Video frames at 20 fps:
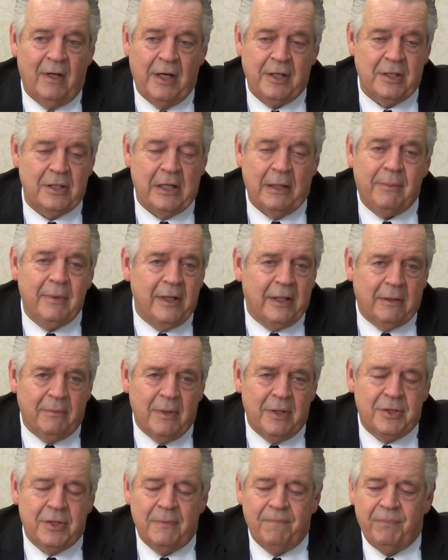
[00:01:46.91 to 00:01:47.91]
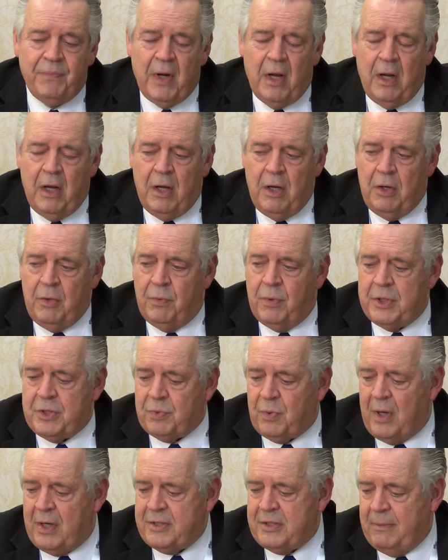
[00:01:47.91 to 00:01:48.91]
Religious Liberty Commission,
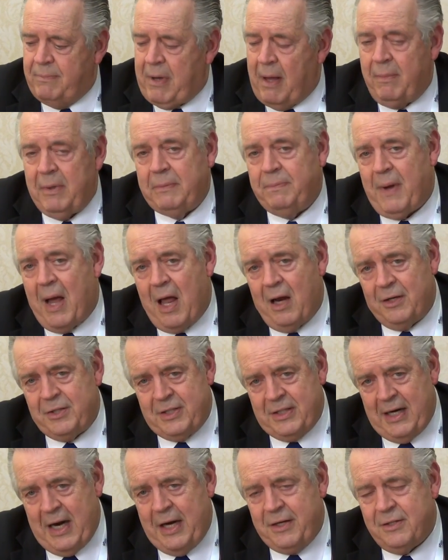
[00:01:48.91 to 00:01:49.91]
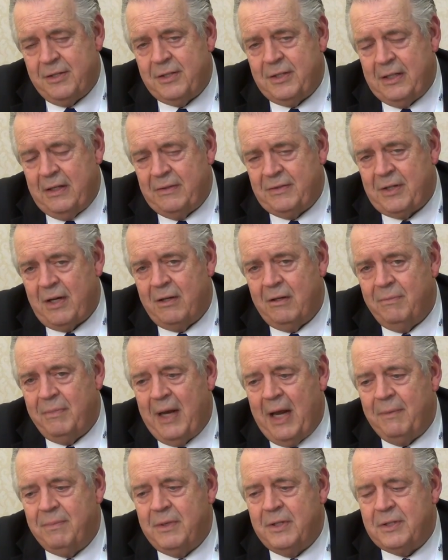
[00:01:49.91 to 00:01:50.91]
which was the public policy agency of Southern
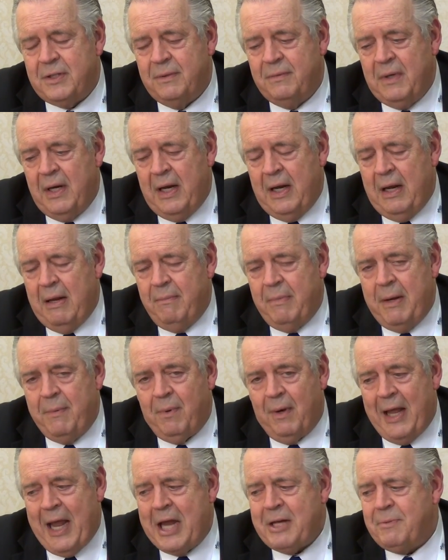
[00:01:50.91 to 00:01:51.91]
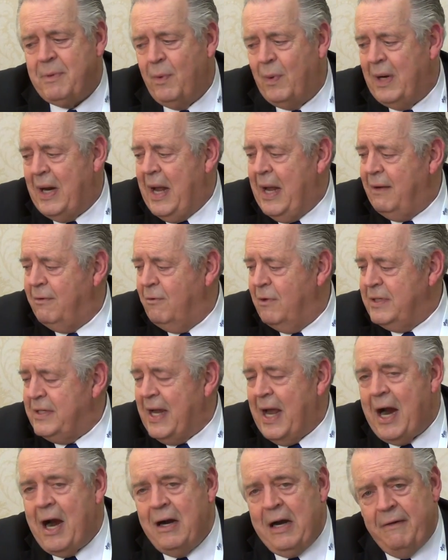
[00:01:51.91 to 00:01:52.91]
Baptists. And people asked me when I
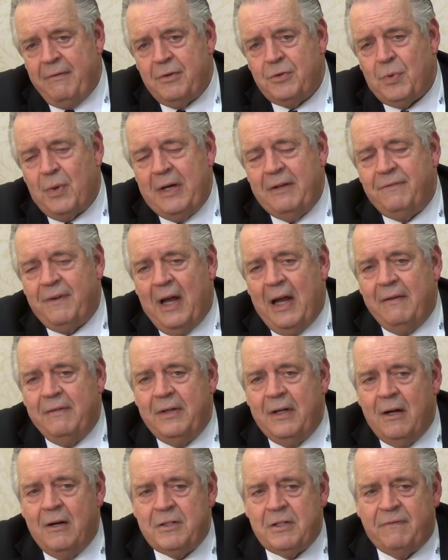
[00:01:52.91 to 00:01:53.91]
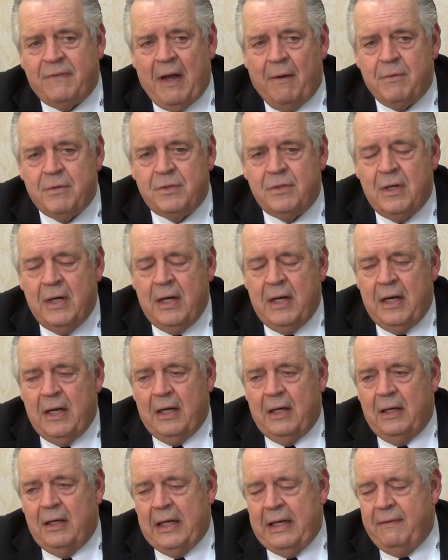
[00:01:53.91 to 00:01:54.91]
retired after twenty-five years if I was
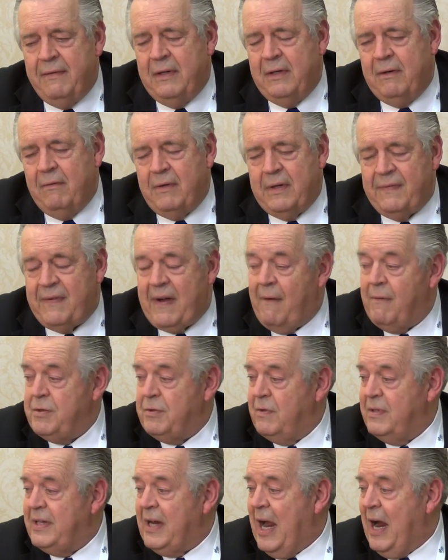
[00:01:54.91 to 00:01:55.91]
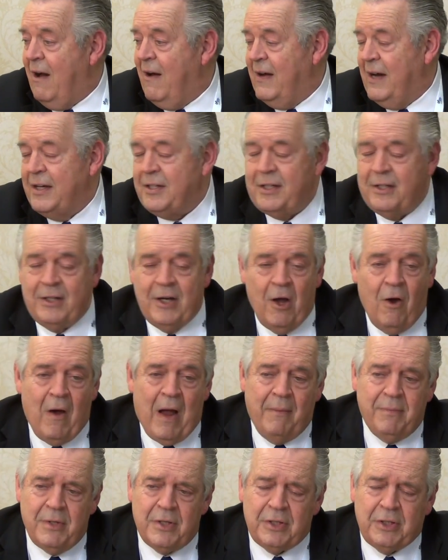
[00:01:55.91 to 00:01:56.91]
leaving, if I was retiring. I said, no,
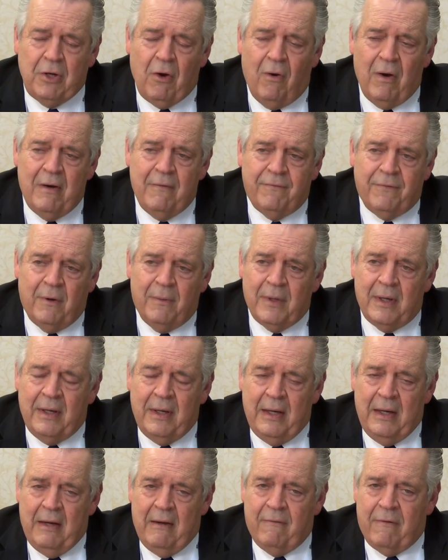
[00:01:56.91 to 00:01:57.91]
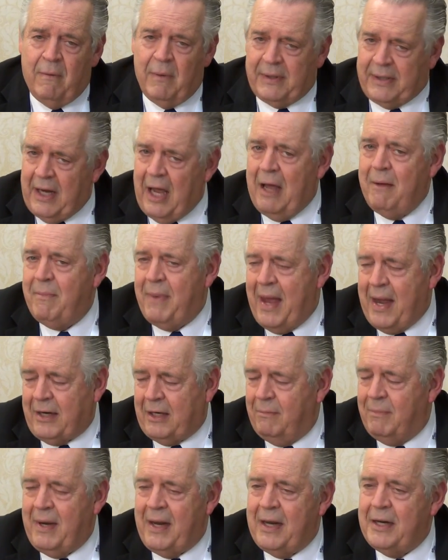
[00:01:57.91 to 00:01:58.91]
I'm just going from a, from a combat
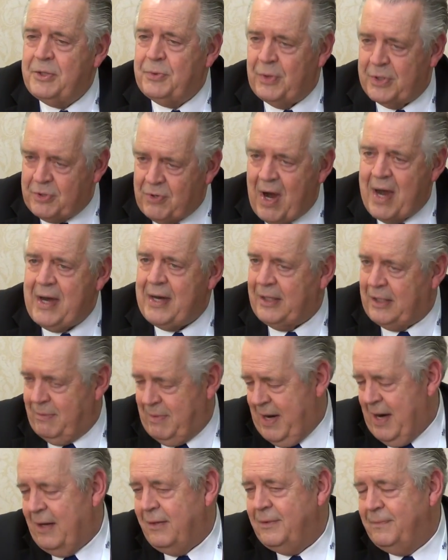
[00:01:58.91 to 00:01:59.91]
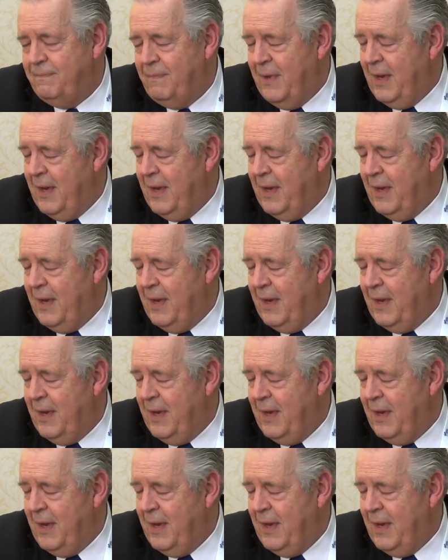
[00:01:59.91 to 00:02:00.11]
command to a training command.